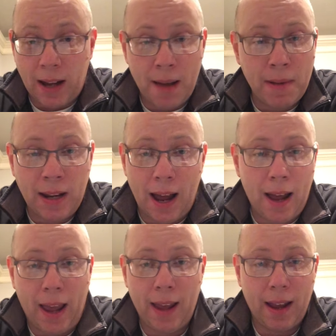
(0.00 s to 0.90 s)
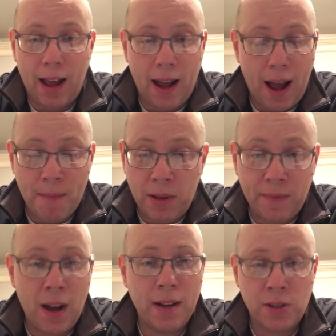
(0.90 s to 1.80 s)
I mean, I, I believe
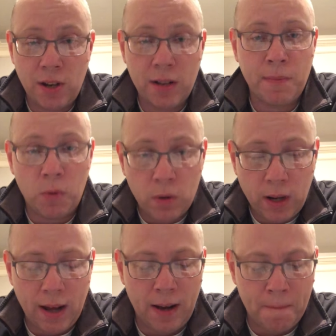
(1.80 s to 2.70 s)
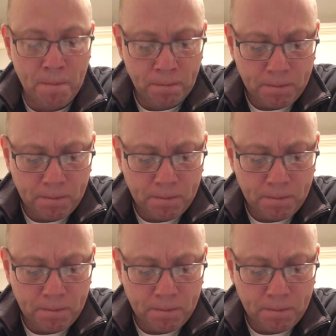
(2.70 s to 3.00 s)
God's judgment will come